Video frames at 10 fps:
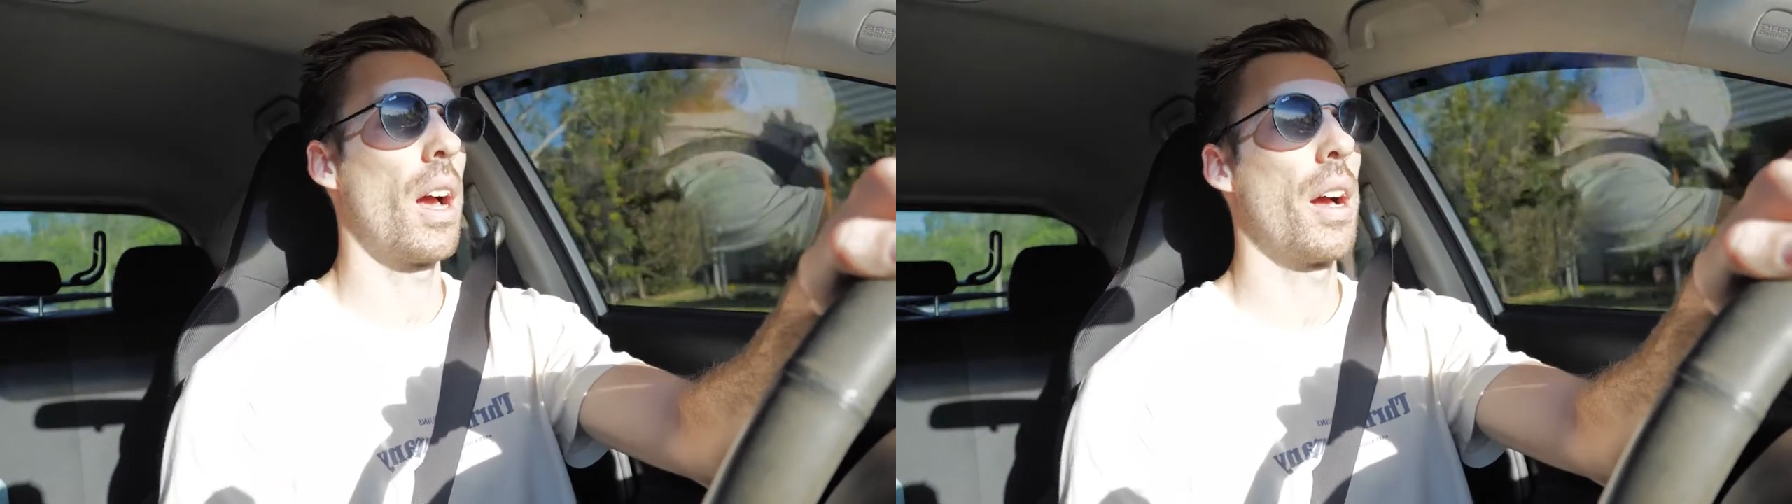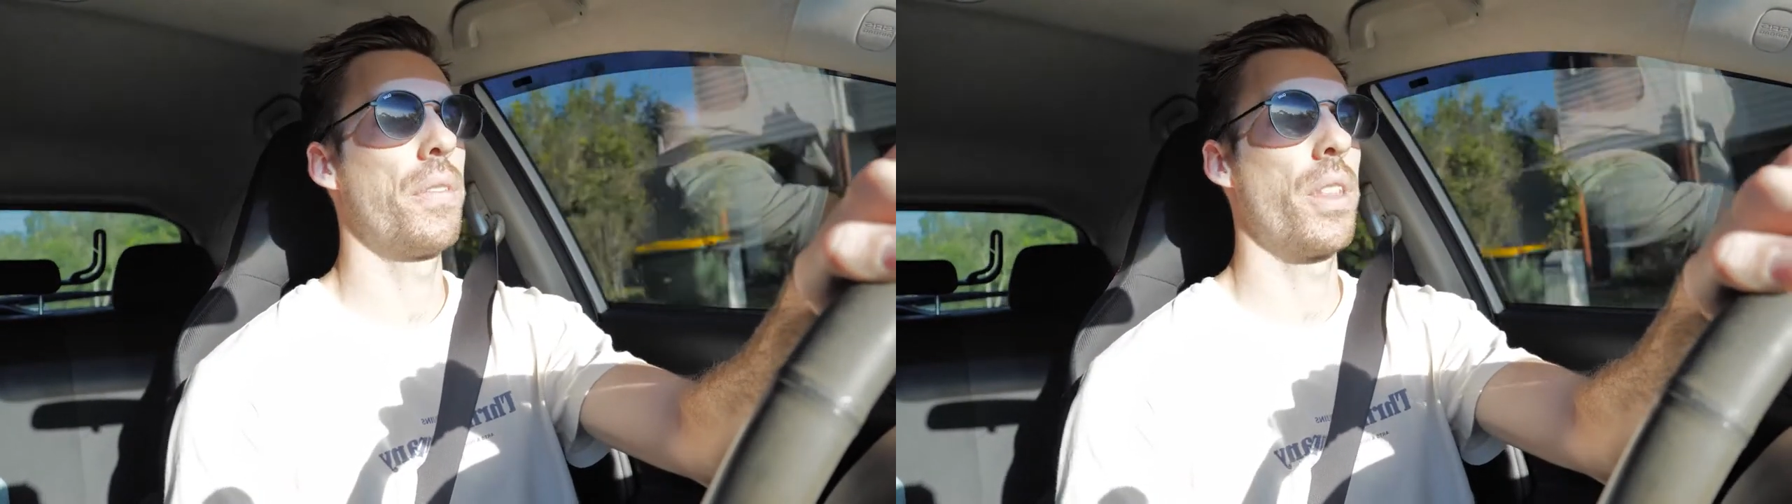
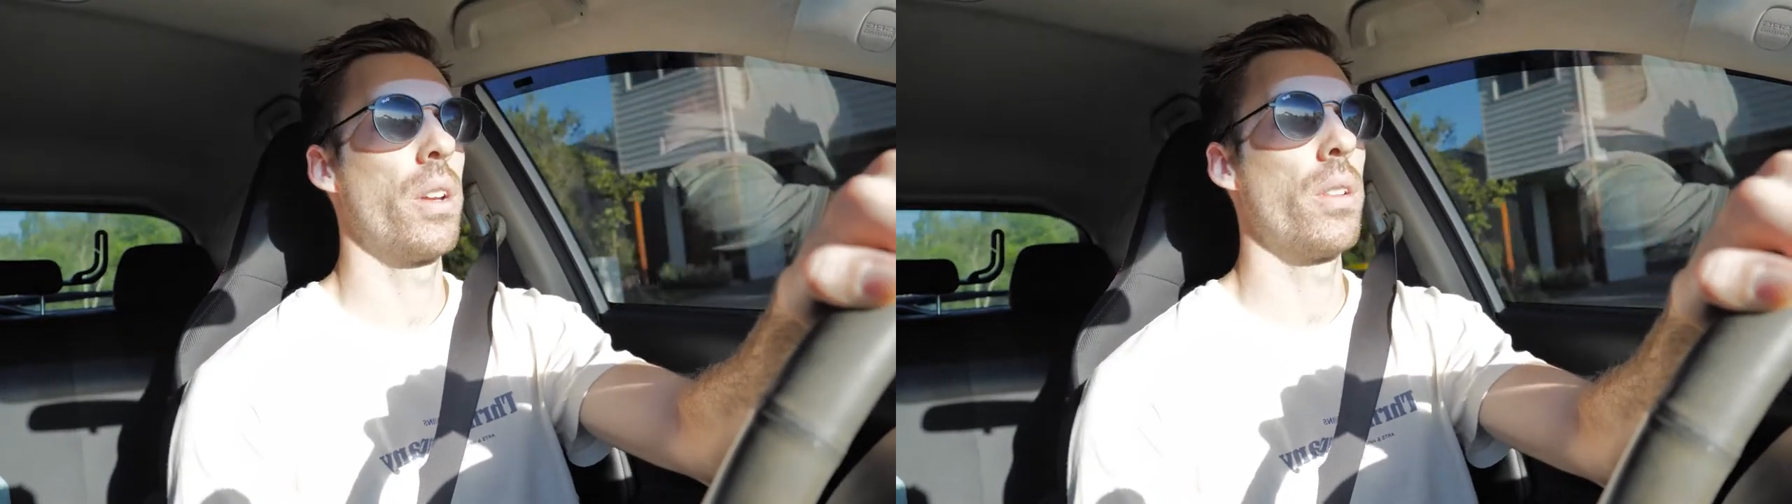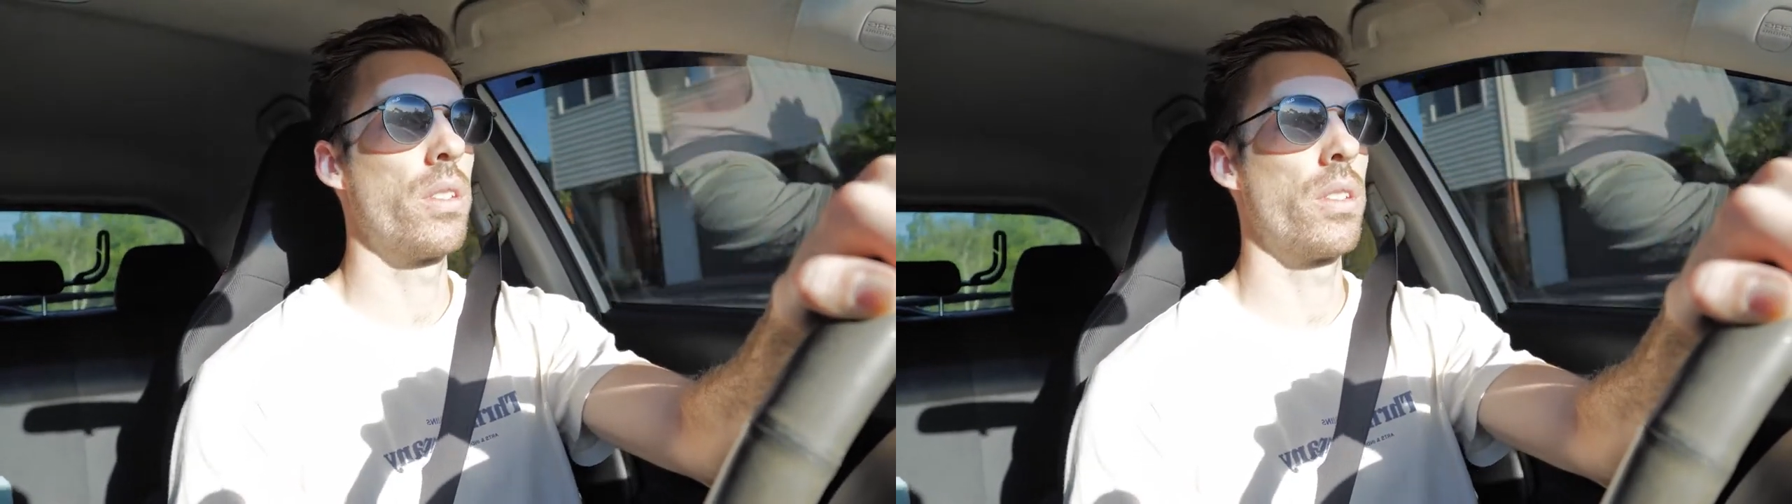
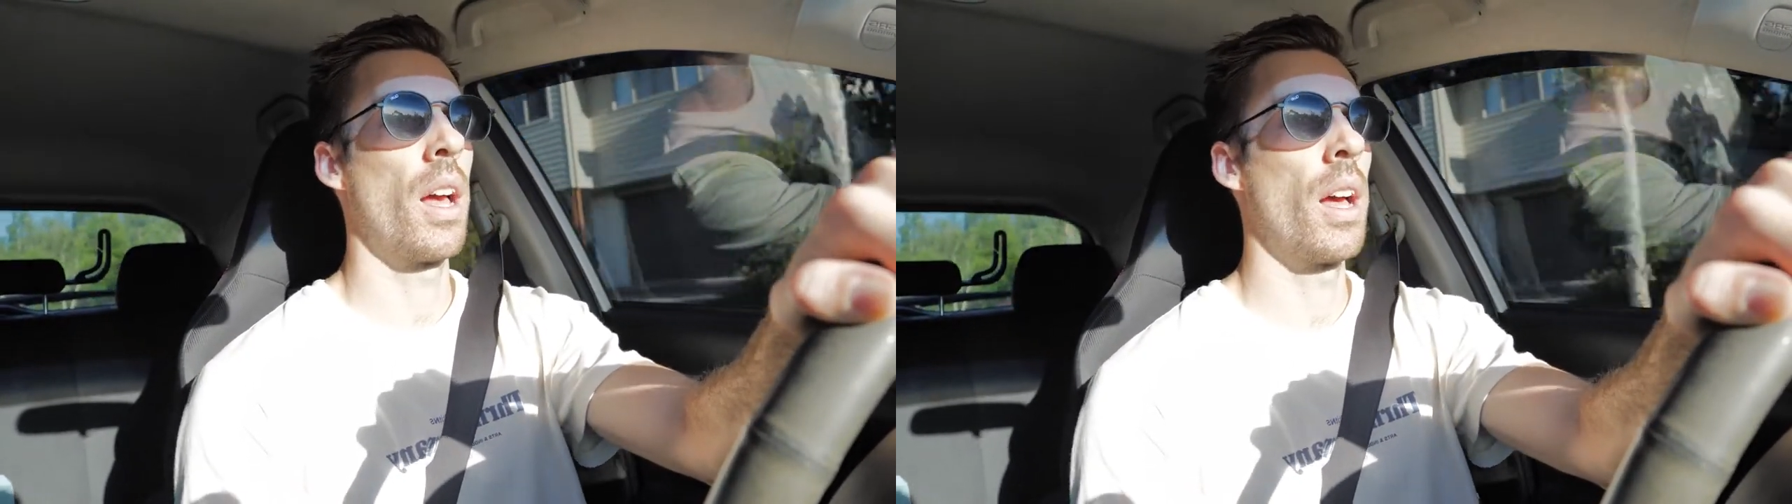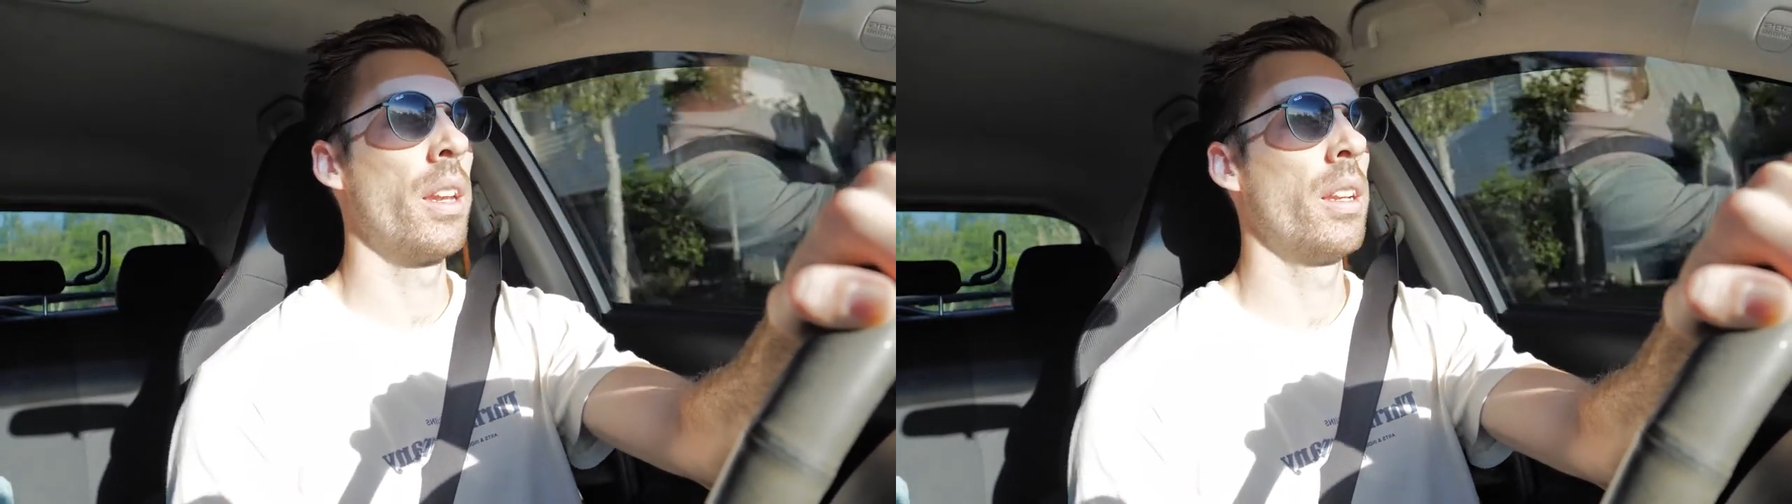afternoon
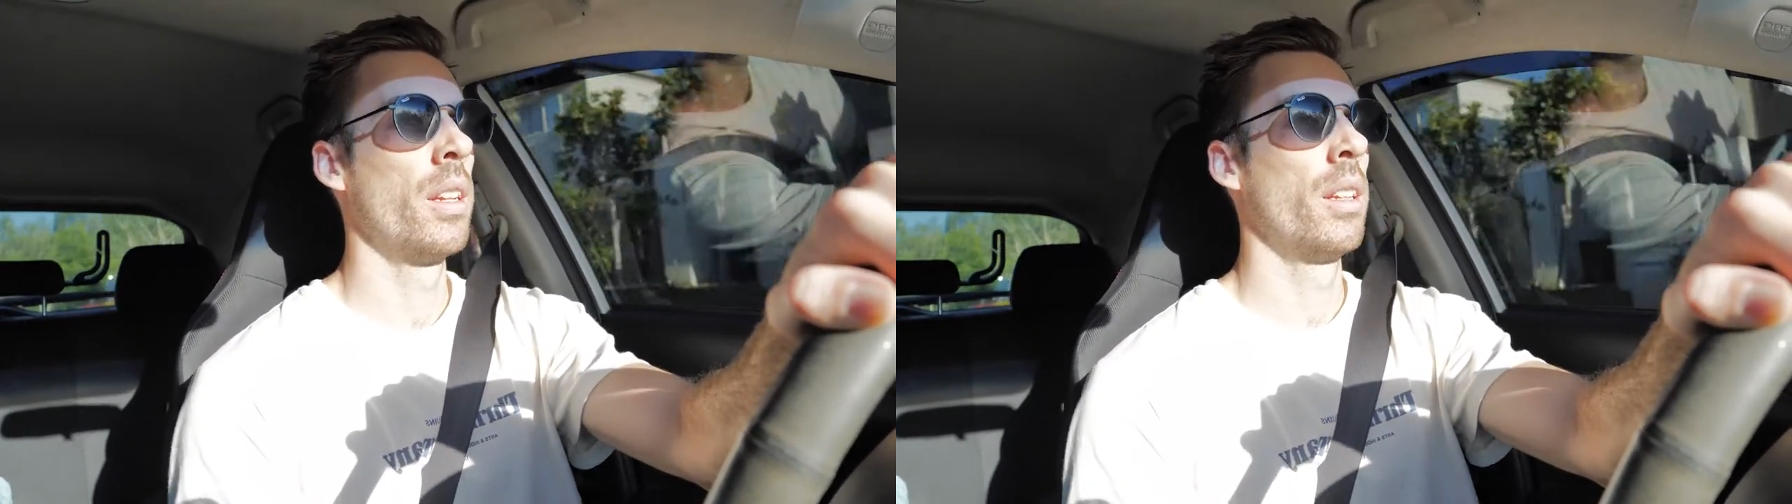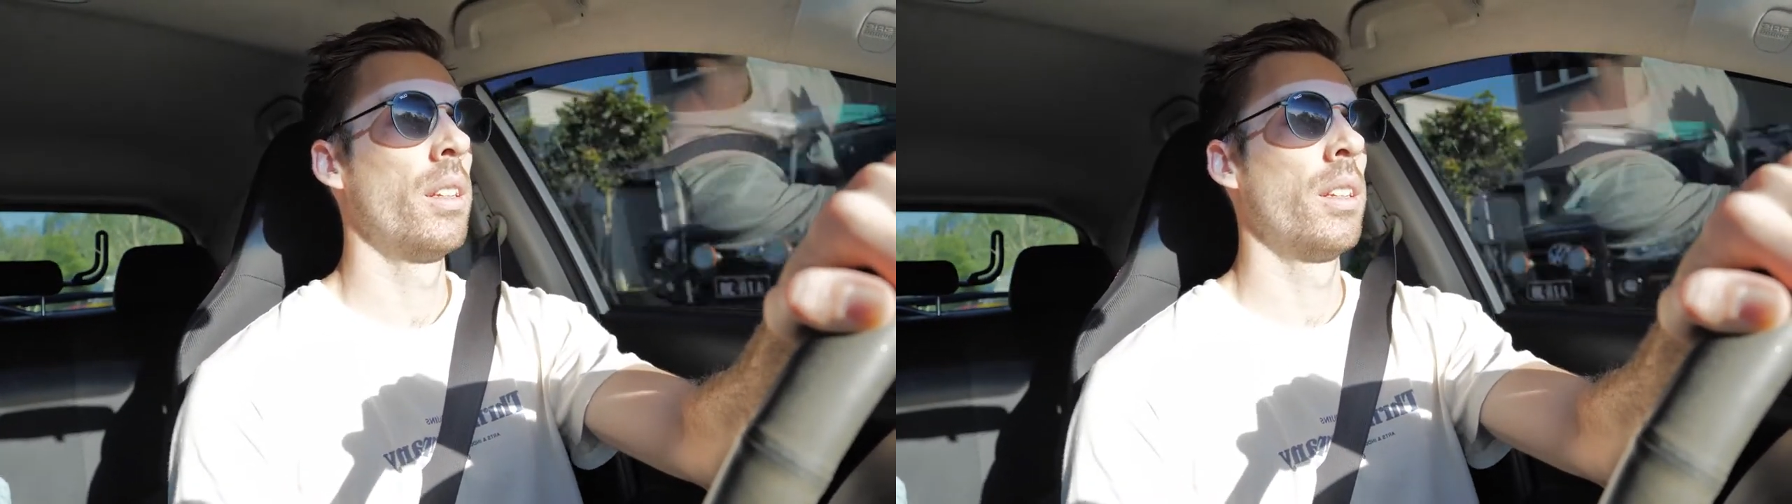
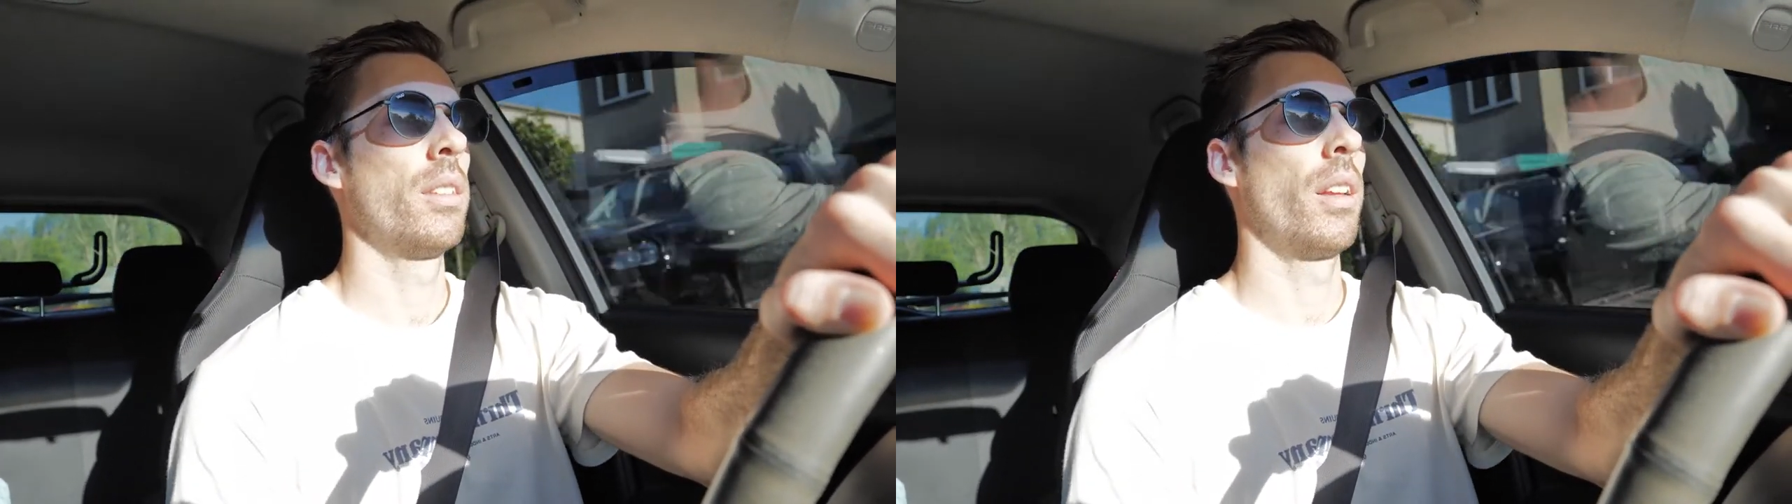sun.